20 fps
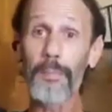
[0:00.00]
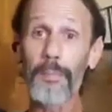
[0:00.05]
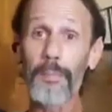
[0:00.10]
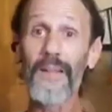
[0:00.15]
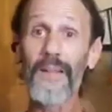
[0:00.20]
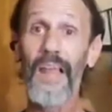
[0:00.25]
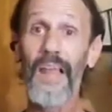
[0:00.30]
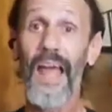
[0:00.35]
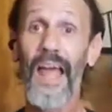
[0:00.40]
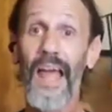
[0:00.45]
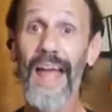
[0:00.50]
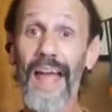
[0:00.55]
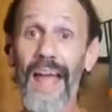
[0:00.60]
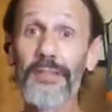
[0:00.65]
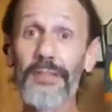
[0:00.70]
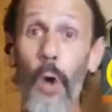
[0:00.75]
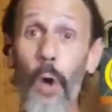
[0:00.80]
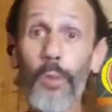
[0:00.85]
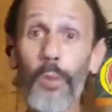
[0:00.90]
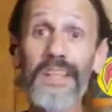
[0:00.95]
up,
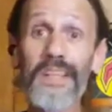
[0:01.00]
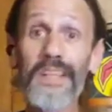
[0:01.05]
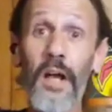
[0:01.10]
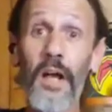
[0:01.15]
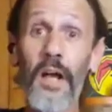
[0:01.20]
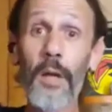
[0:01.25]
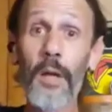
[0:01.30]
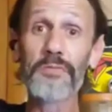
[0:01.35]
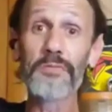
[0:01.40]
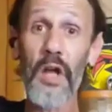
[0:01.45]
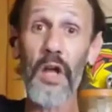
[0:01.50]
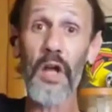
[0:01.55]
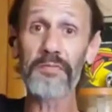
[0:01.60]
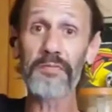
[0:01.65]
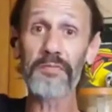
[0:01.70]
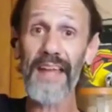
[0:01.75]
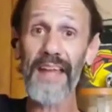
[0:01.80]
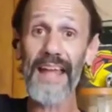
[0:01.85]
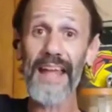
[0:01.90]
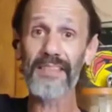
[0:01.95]
and Cody comes
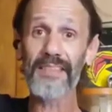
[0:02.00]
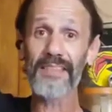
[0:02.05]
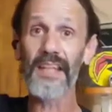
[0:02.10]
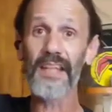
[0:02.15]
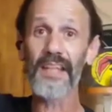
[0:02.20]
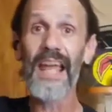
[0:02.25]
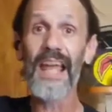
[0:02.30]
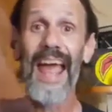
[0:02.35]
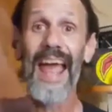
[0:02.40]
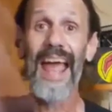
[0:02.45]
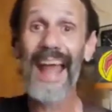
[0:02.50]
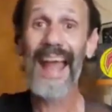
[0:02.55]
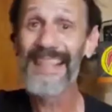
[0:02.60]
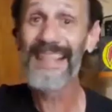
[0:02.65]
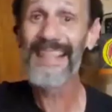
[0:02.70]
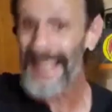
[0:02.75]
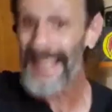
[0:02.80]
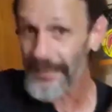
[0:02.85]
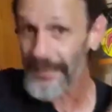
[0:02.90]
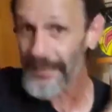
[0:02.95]
off that thing
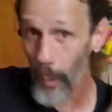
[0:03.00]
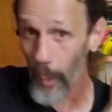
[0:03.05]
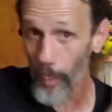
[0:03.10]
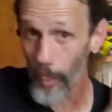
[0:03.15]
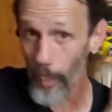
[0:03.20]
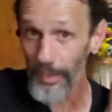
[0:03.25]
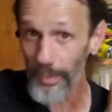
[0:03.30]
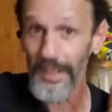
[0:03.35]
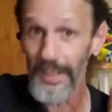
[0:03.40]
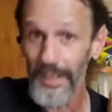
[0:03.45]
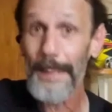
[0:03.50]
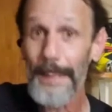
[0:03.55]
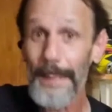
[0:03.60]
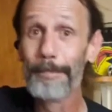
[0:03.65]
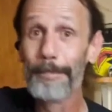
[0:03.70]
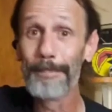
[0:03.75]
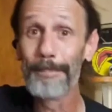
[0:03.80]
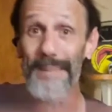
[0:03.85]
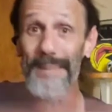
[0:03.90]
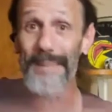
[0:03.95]
and he
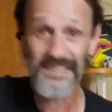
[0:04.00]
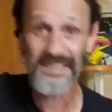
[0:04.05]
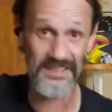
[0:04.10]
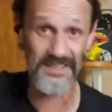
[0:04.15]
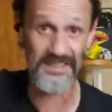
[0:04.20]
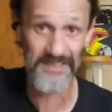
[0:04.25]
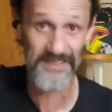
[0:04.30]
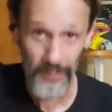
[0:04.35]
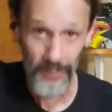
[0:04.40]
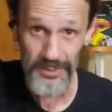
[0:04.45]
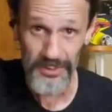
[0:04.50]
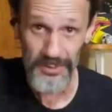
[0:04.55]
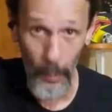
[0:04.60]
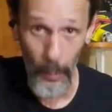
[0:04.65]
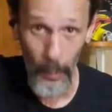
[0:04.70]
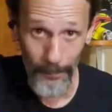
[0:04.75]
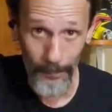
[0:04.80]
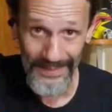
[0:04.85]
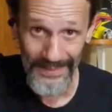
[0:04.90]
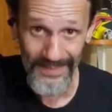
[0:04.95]
totally misses. There's
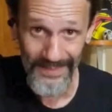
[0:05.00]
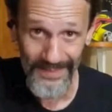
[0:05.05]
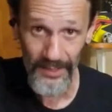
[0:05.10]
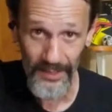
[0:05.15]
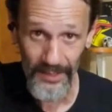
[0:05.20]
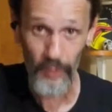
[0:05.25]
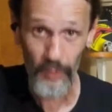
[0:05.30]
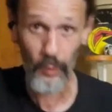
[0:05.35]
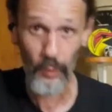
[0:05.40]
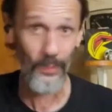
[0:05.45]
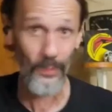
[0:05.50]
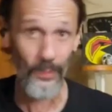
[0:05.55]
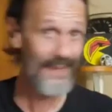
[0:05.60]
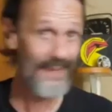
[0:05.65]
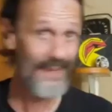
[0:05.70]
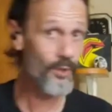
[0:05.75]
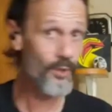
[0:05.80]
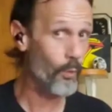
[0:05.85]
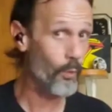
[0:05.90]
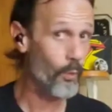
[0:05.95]
nobody there. Kurt
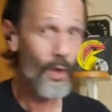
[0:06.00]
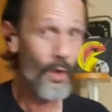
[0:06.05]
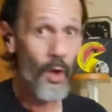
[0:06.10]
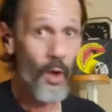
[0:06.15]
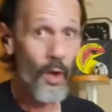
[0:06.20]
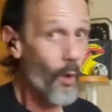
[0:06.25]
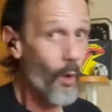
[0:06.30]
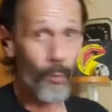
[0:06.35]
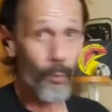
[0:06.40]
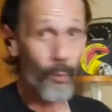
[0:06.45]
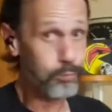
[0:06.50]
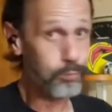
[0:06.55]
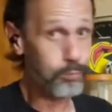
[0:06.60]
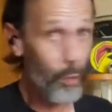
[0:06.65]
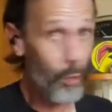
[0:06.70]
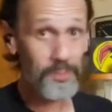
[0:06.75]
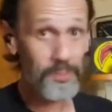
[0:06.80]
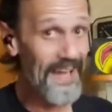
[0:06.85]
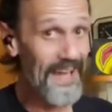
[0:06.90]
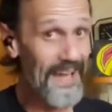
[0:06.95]
Angle
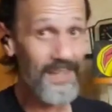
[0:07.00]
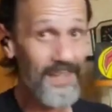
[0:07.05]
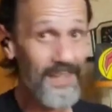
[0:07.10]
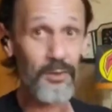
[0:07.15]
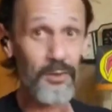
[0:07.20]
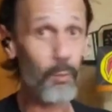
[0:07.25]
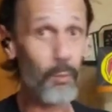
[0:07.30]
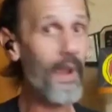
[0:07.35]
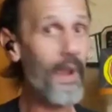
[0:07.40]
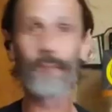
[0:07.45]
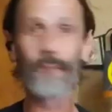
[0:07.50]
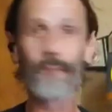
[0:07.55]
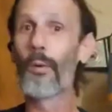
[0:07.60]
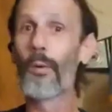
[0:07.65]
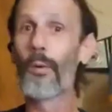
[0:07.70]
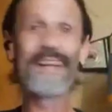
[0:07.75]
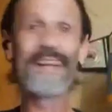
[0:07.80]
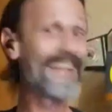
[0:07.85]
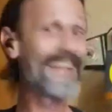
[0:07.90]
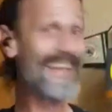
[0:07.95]
rolls out of the way.
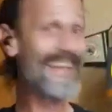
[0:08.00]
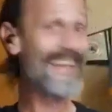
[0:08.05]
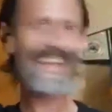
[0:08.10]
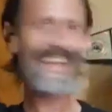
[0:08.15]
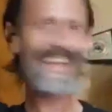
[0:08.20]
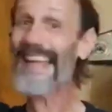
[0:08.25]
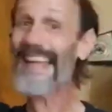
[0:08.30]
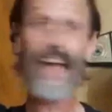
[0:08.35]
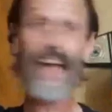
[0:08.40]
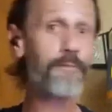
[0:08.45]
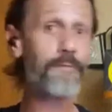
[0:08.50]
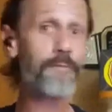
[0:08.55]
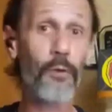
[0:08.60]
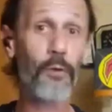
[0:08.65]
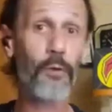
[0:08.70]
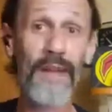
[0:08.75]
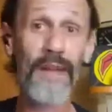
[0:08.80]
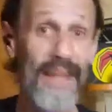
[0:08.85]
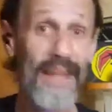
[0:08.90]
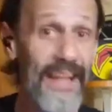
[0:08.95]
When he
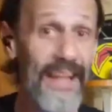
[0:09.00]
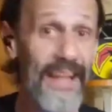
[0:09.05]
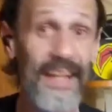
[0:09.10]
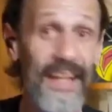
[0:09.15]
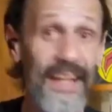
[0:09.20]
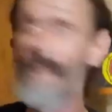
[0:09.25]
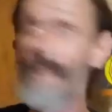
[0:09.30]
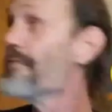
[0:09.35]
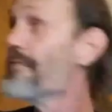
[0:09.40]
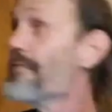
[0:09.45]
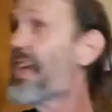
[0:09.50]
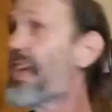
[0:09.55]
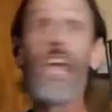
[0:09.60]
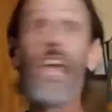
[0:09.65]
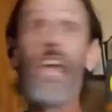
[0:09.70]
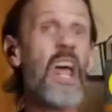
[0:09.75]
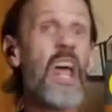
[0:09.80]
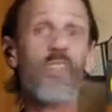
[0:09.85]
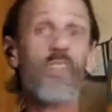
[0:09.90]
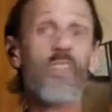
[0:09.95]
ever hit
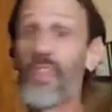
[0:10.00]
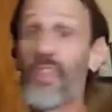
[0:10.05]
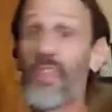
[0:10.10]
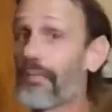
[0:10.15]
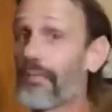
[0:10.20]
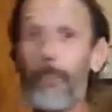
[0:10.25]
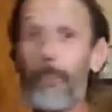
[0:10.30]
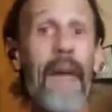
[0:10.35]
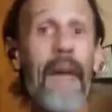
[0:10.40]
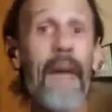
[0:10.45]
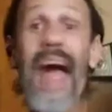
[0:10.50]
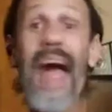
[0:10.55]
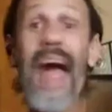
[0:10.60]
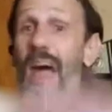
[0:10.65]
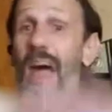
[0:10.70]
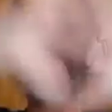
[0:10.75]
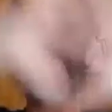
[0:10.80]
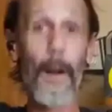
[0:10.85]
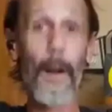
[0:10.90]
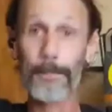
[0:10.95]
the
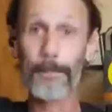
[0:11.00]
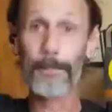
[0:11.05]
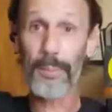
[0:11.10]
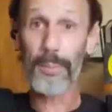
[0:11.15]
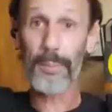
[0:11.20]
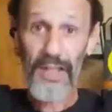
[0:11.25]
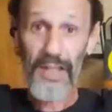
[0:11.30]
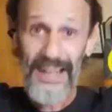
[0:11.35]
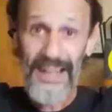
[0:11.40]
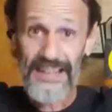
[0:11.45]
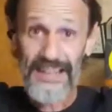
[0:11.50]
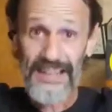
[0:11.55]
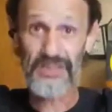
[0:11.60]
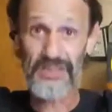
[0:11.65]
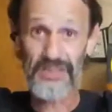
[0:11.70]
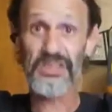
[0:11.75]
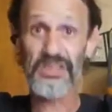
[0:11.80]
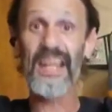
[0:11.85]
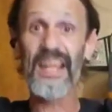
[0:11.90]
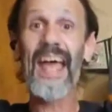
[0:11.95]
map, the
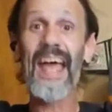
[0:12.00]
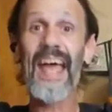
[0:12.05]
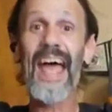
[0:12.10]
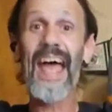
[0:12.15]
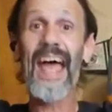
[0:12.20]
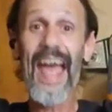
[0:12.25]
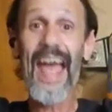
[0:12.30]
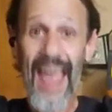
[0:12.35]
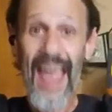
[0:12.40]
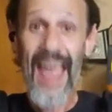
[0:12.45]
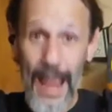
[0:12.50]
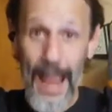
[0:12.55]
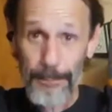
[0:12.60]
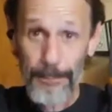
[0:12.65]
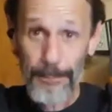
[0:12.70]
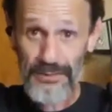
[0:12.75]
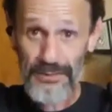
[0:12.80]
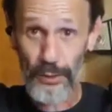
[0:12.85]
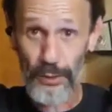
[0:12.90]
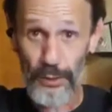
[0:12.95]
place
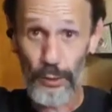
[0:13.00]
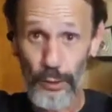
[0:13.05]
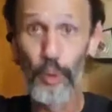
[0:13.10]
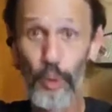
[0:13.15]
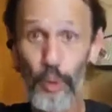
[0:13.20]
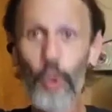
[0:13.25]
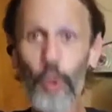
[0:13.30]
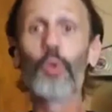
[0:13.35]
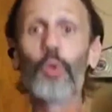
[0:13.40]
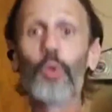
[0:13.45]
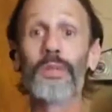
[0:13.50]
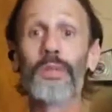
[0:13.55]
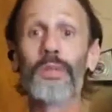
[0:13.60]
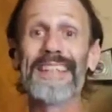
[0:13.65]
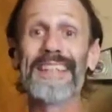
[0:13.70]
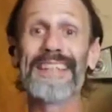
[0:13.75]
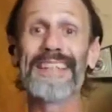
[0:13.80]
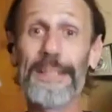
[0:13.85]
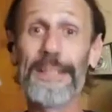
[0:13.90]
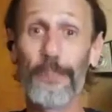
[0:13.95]

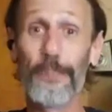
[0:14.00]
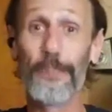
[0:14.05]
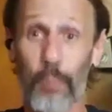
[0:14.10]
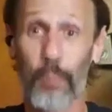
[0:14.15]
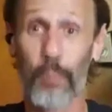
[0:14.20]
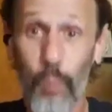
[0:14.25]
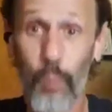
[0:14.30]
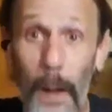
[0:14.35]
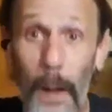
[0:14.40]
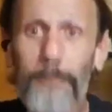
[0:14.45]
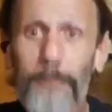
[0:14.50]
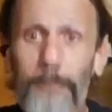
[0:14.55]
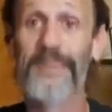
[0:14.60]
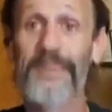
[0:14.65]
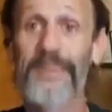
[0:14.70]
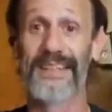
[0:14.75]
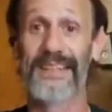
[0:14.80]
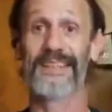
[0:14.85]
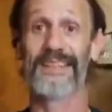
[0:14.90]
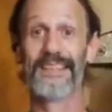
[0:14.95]
absolutely
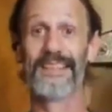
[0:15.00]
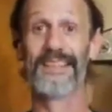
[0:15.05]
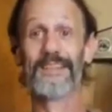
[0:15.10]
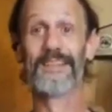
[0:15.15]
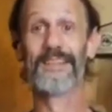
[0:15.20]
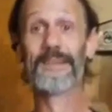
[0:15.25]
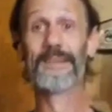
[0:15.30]
erupted.